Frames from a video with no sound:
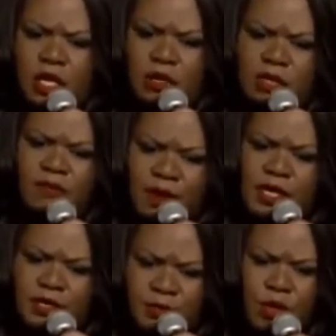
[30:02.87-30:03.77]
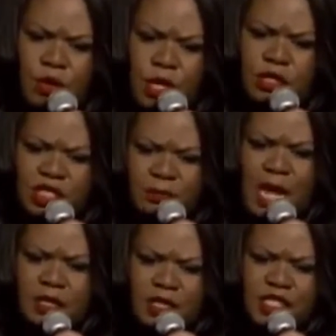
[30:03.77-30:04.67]
You look very demure. You're
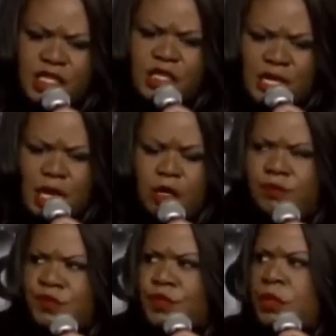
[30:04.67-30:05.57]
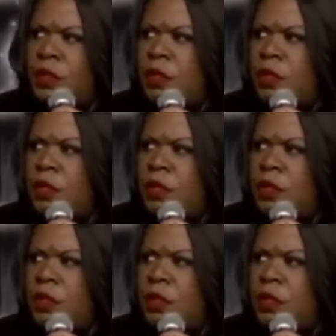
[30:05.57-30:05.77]
smiling and shit. That helps.